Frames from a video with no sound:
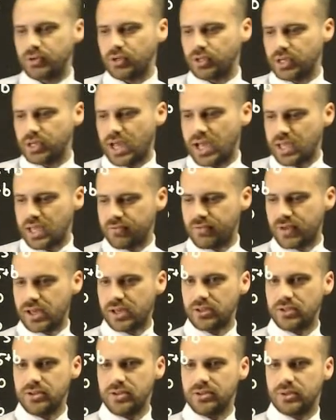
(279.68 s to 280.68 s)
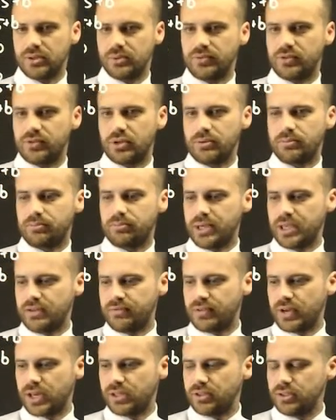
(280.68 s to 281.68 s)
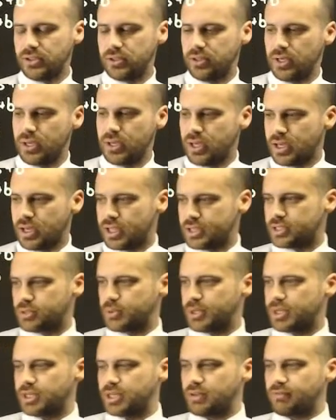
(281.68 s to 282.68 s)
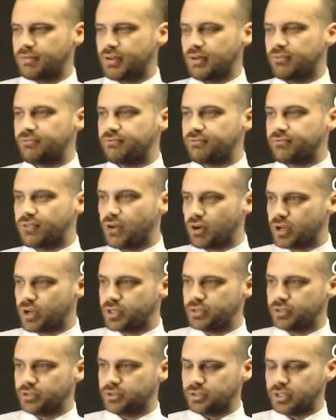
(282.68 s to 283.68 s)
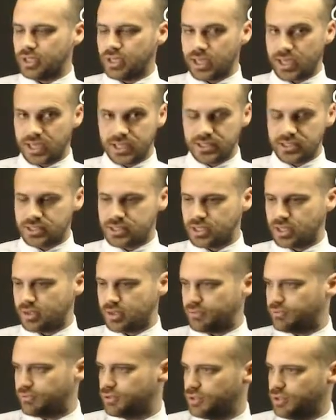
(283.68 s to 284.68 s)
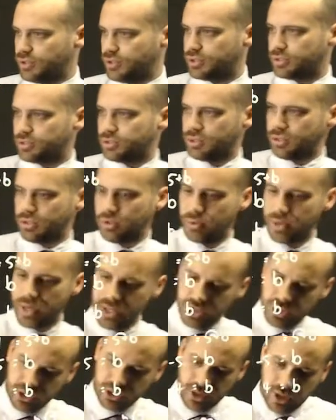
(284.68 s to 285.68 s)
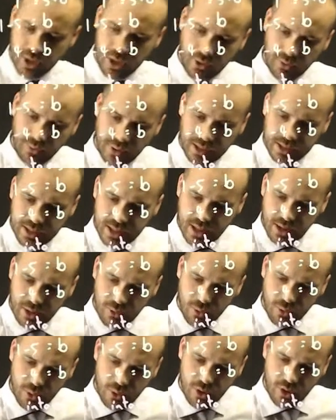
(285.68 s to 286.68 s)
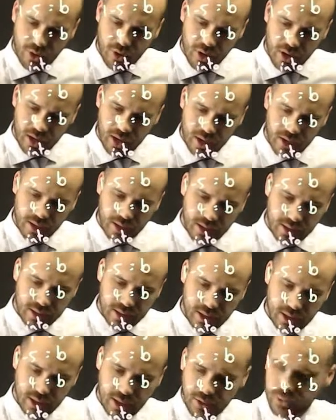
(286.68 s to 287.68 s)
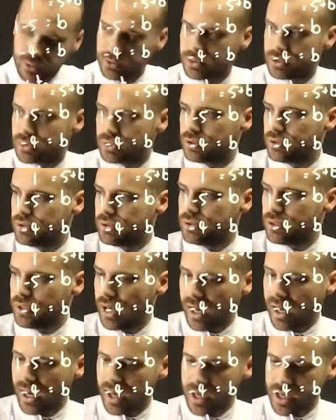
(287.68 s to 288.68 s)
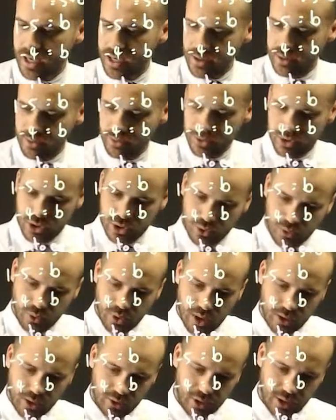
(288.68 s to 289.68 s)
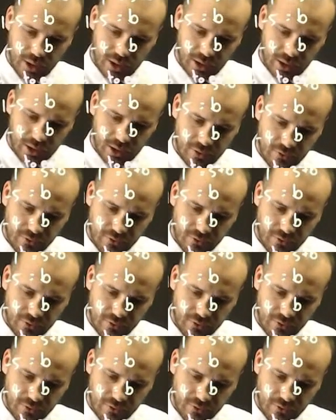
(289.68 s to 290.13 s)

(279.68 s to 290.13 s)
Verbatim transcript: got an A value and we've got a B value. And so we can give our final answer for the equation we can say that y is equal to a, which is 1 on ln